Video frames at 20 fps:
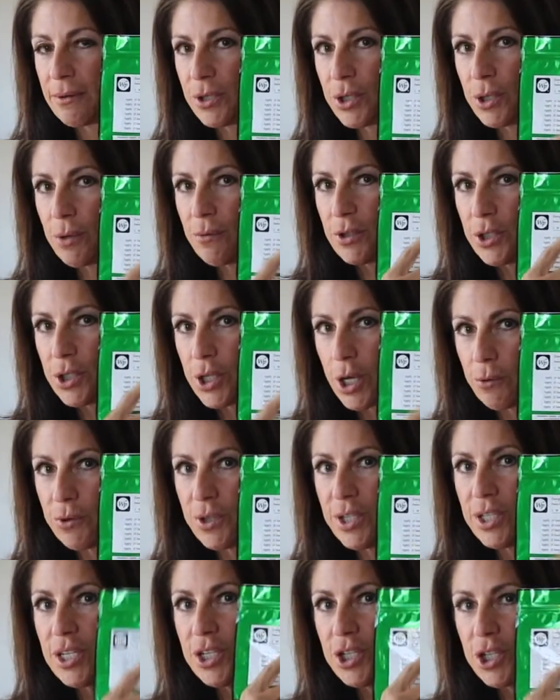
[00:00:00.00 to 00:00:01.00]
So the
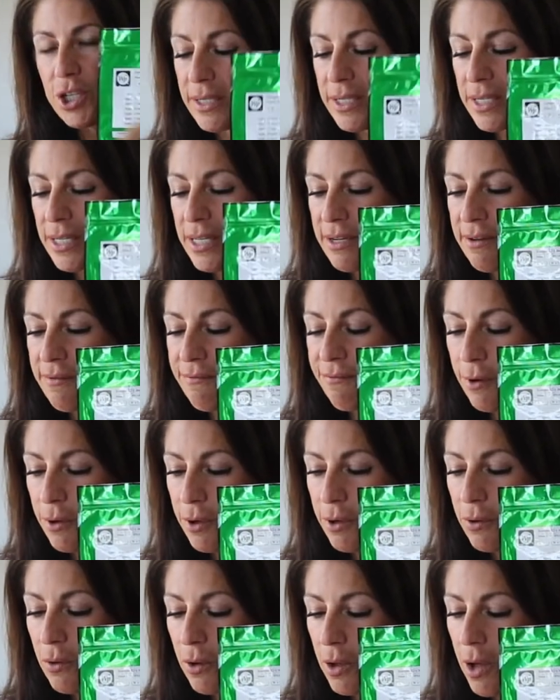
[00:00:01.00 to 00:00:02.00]
dosage is the
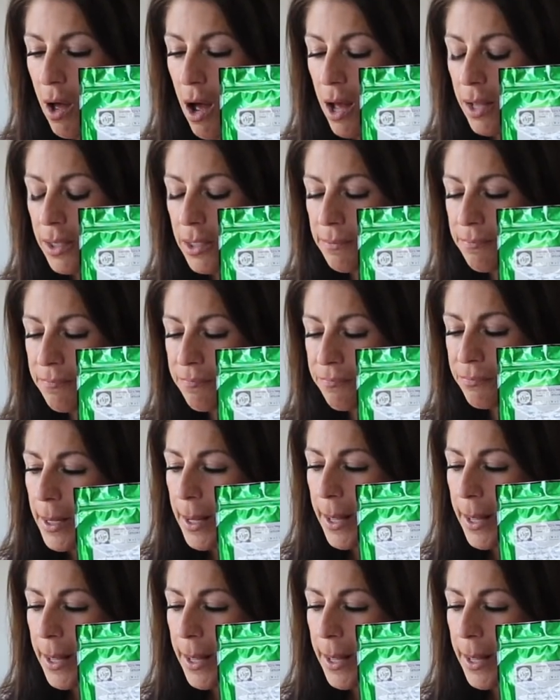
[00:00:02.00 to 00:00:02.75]
vertical column,